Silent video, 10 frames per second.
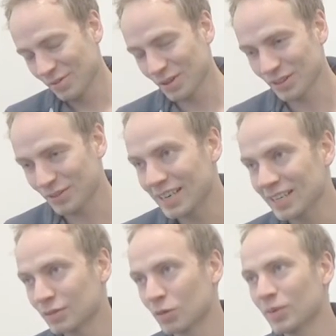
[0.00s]
Well, the right
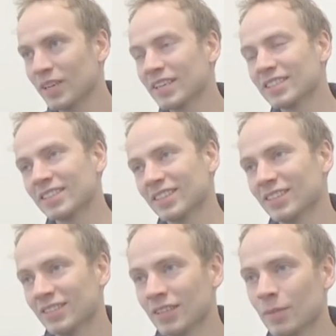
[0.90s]
answer would be it's
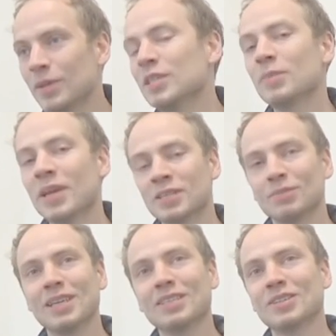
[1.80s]
a piece of S
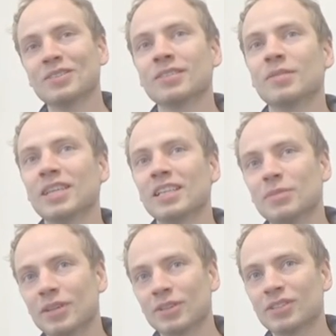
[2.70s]
meson, and that's
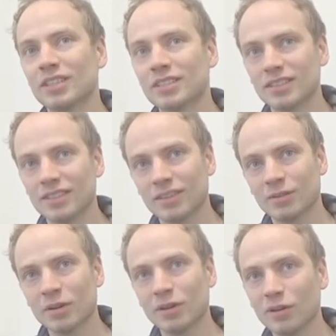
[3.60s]
because that's
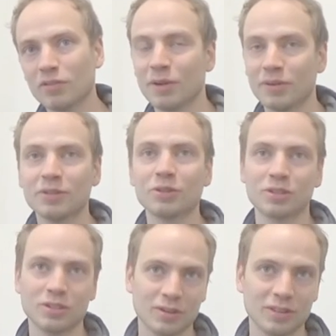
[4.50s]
what a lot of my
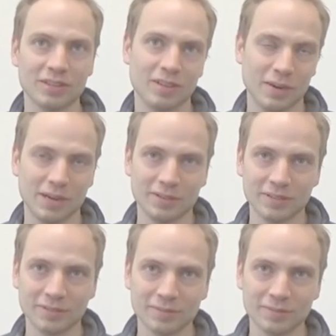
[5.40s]
research is on about.